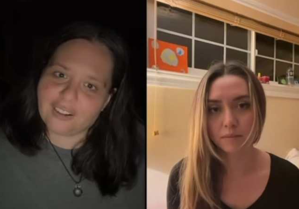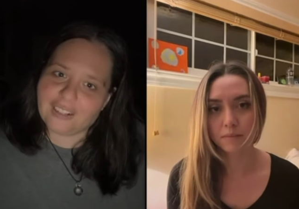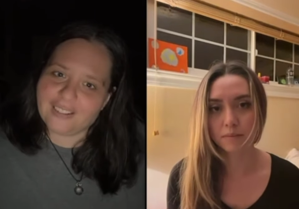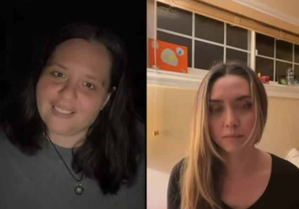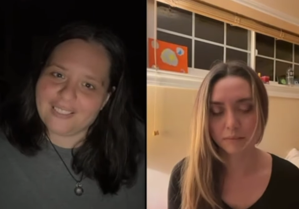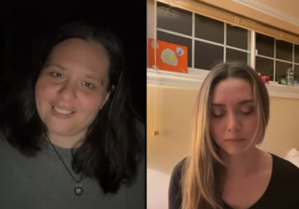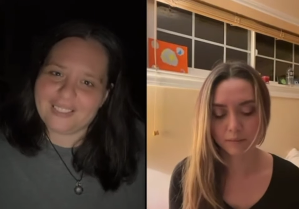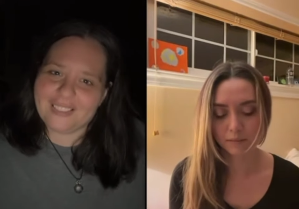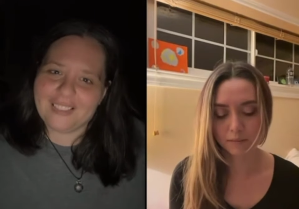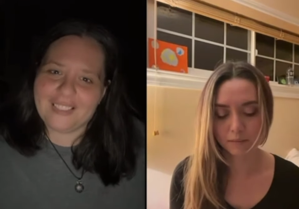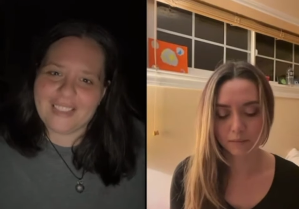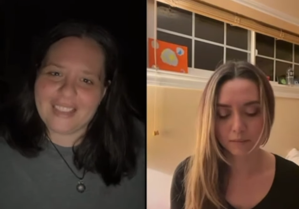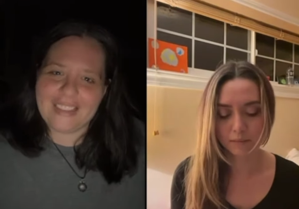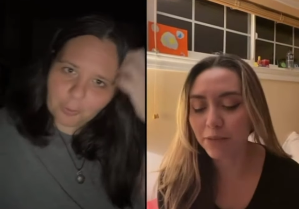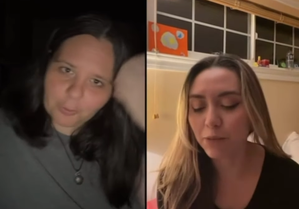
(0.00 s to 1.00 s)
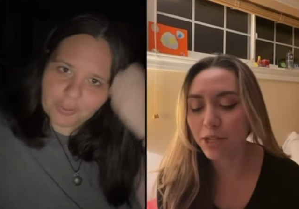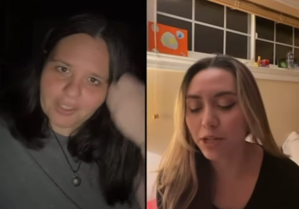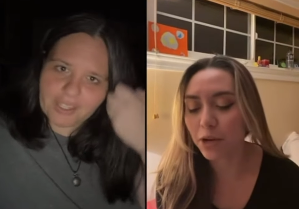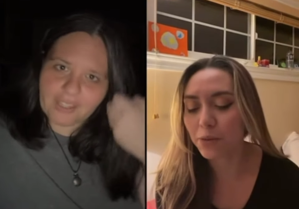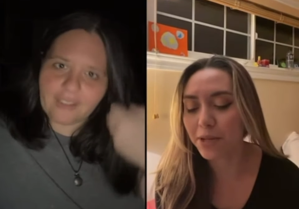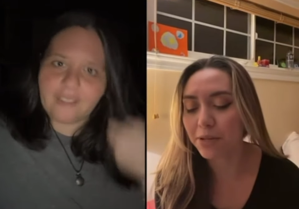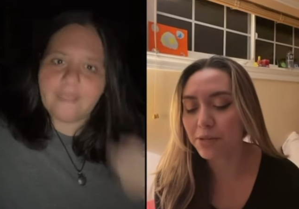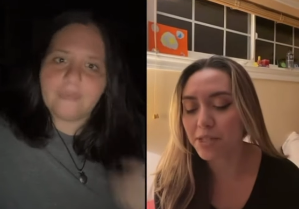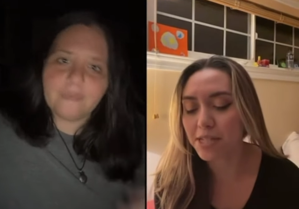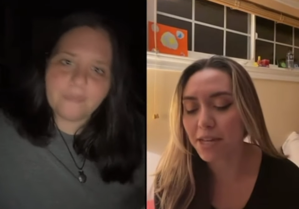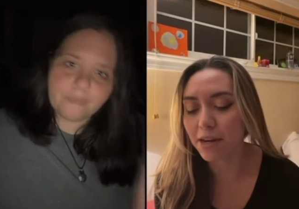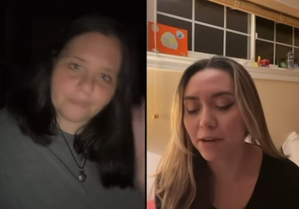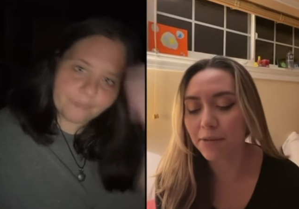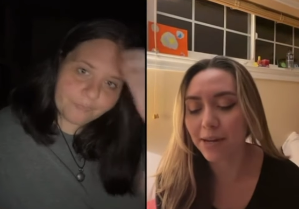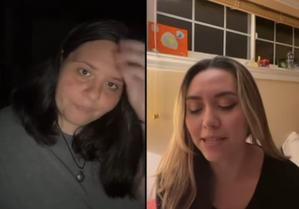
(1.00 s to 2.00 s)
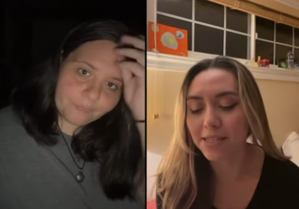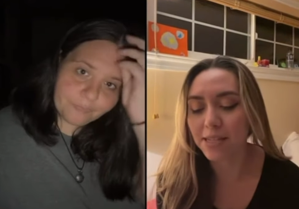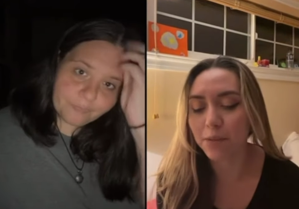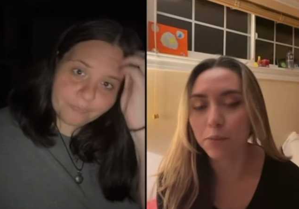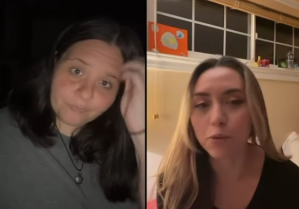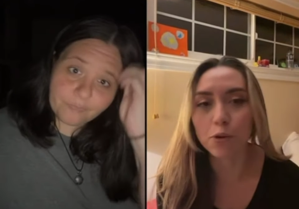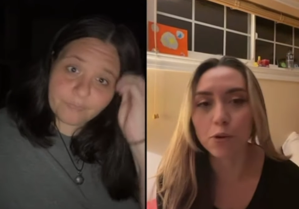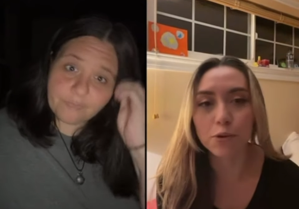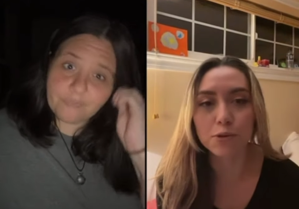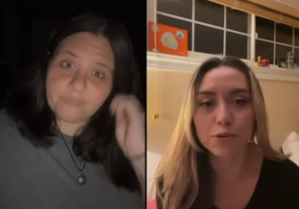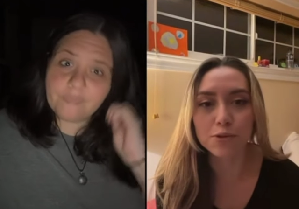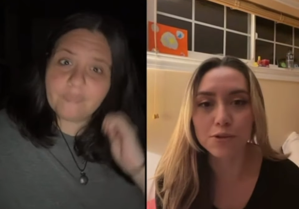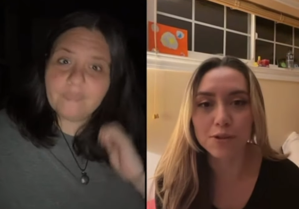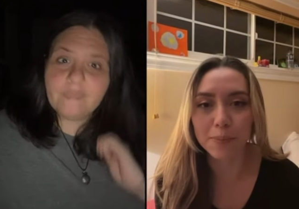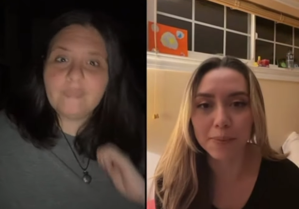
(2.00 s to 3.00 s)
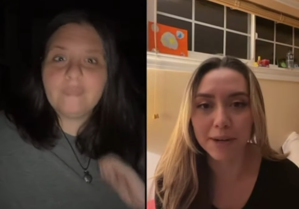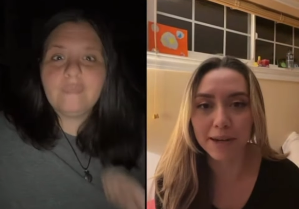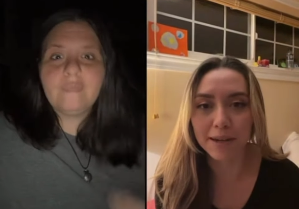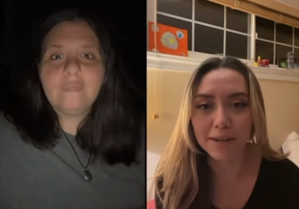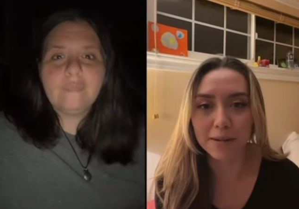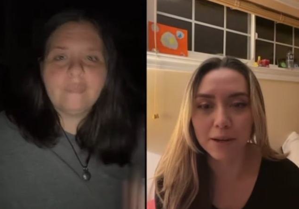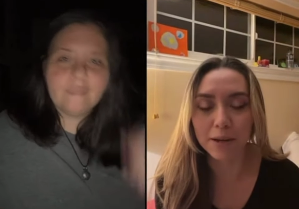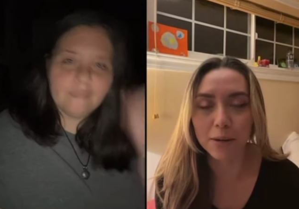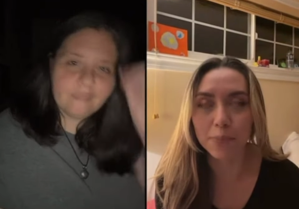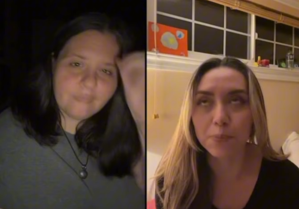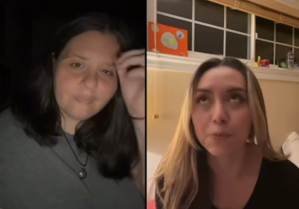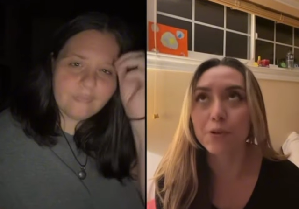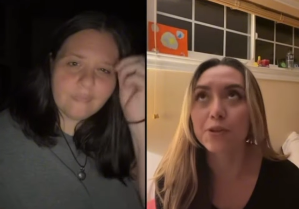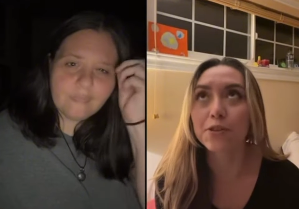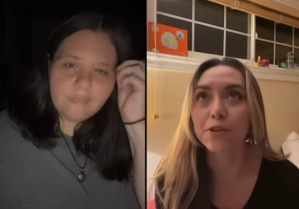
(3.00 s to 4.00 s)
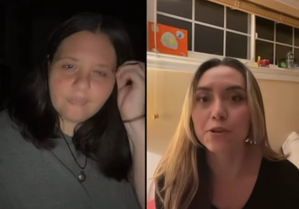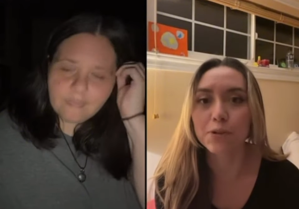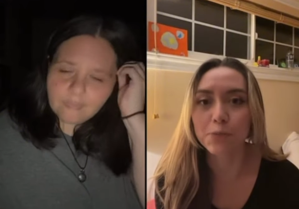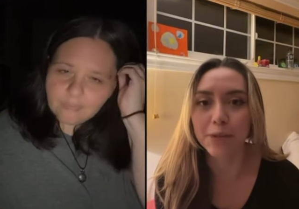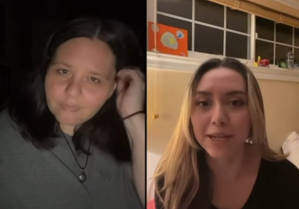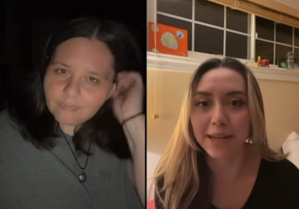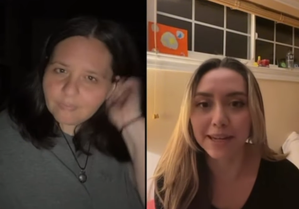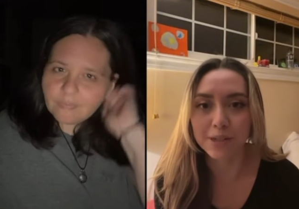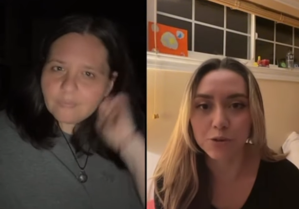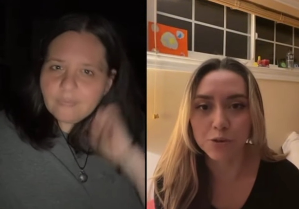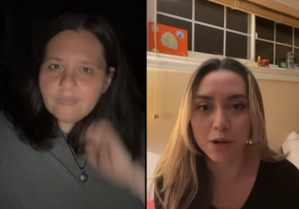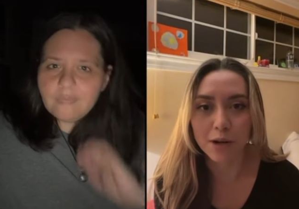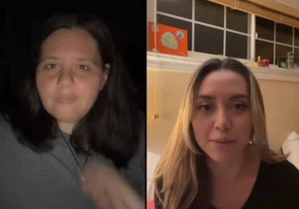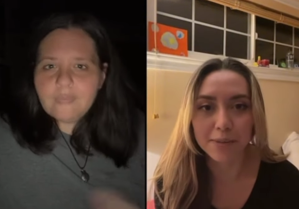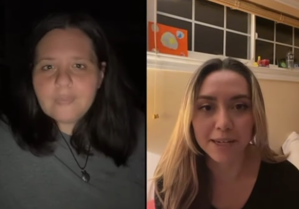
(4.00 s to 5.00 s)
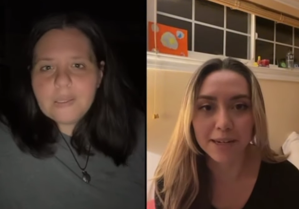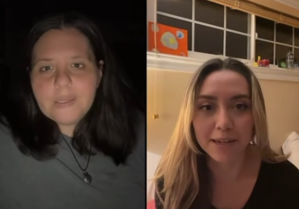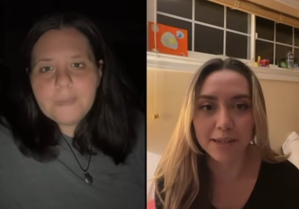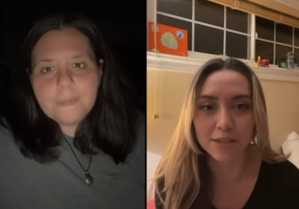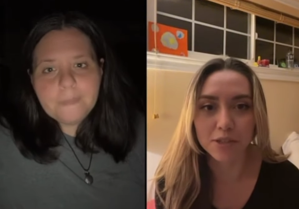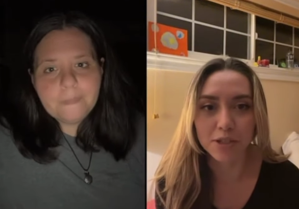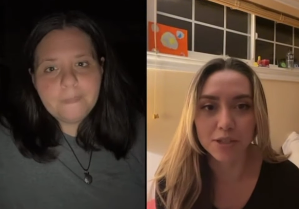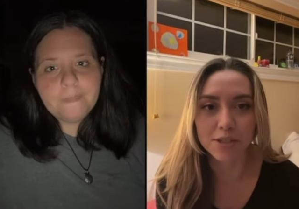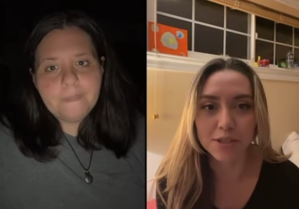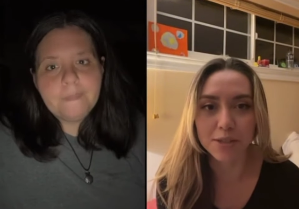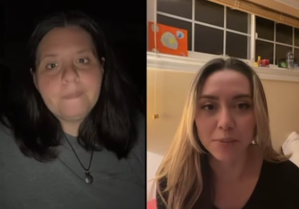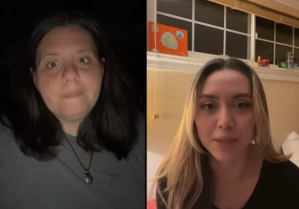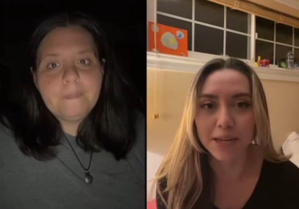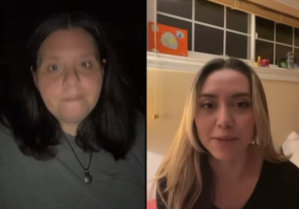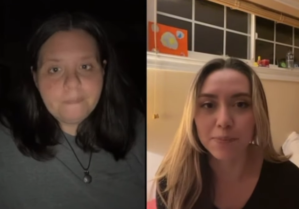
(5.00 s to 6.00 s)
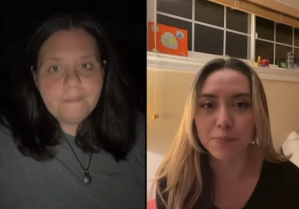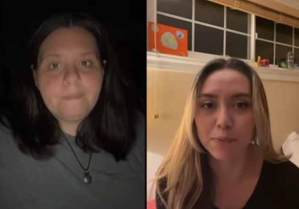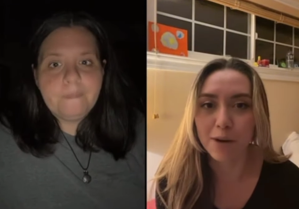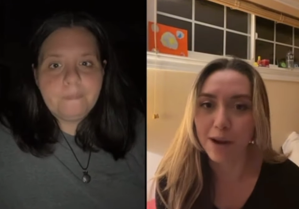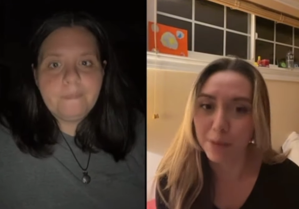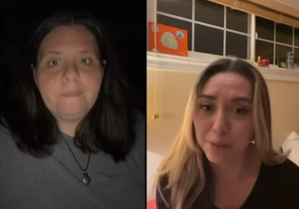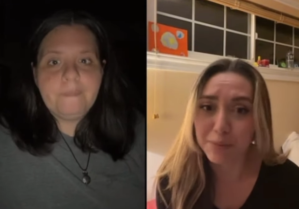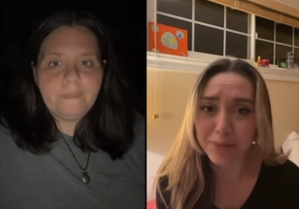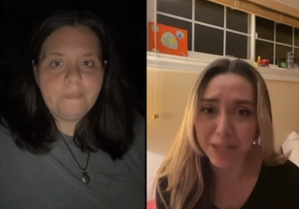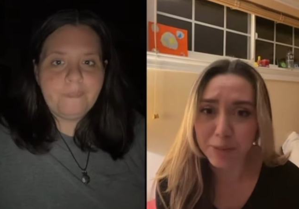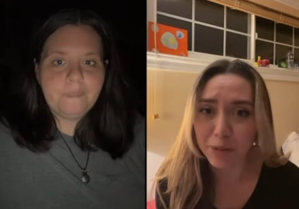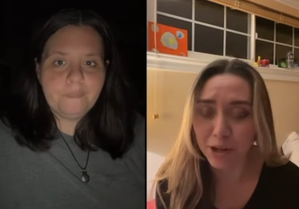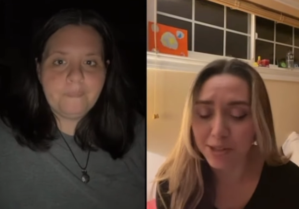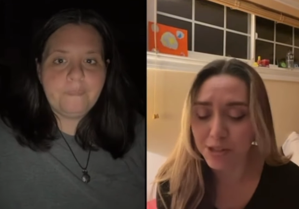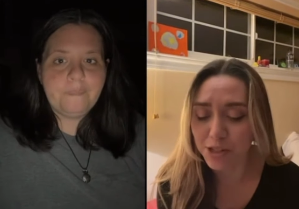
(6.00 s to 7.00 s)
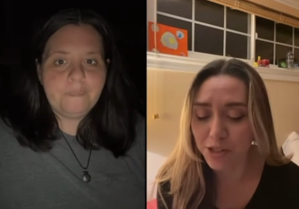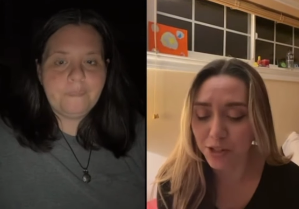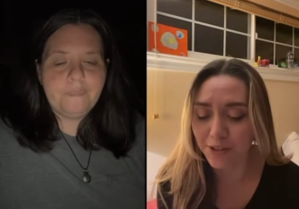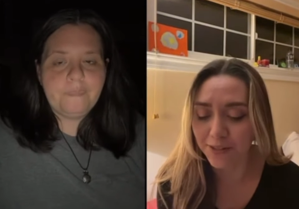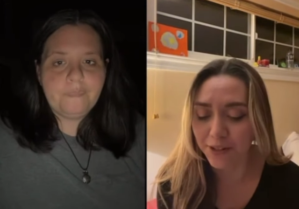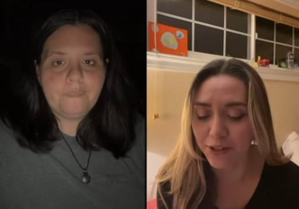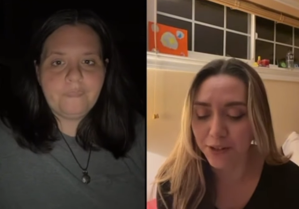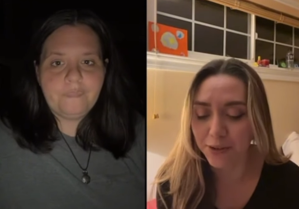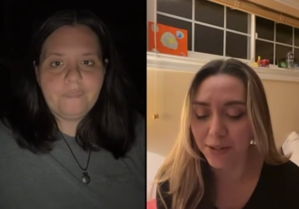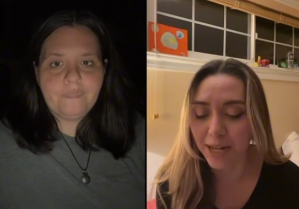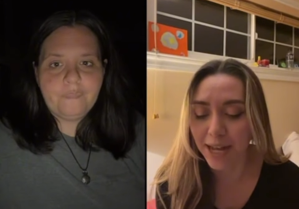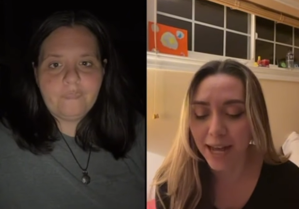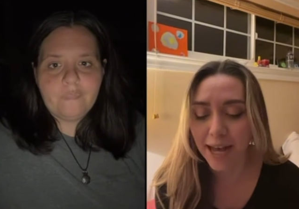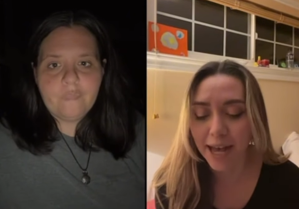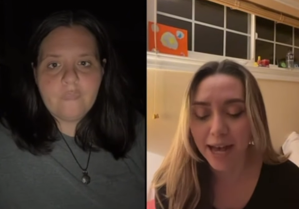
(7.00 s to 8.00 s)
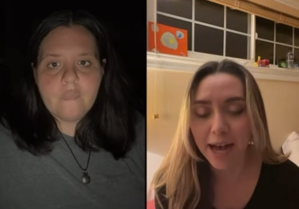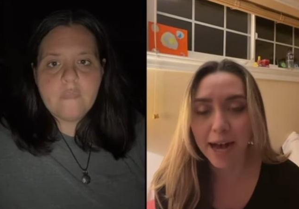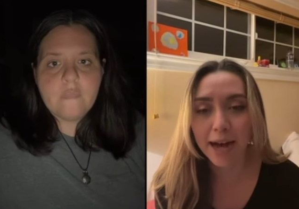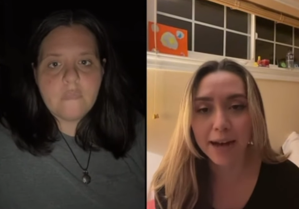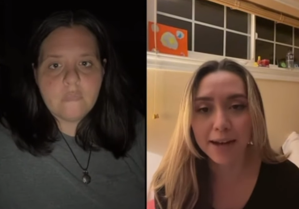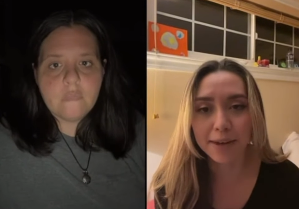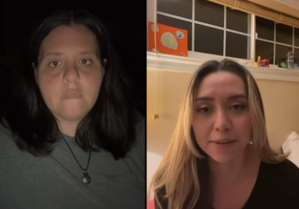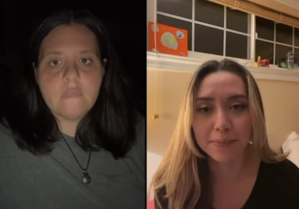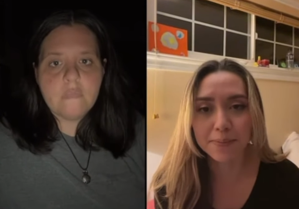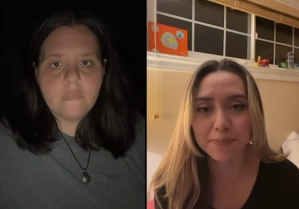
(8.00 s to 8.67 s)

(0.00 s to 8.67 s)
Speaker 1: like, oh, he was terrorizing mortals aboard, uh, aboard the queen andromeda just to be probably monster food um,